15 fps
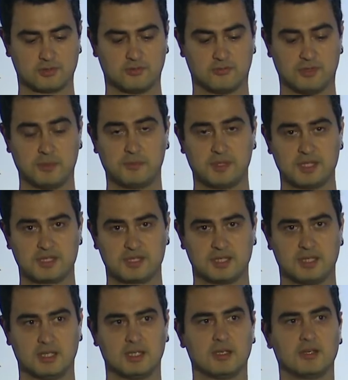
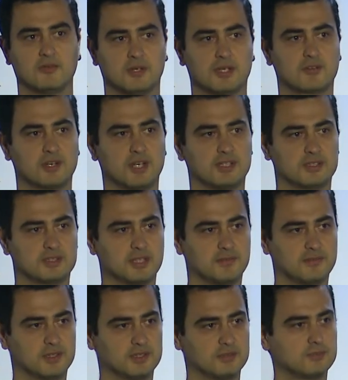VPC, we created
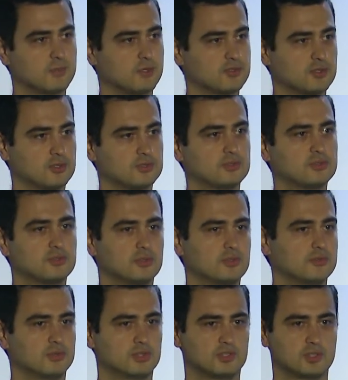different modules to
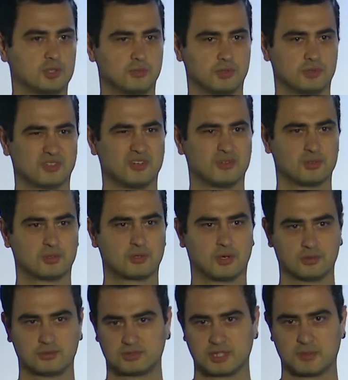distribute all the
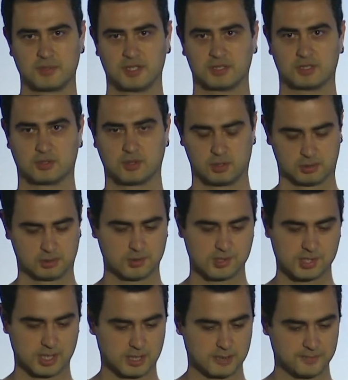code, separate the code logic.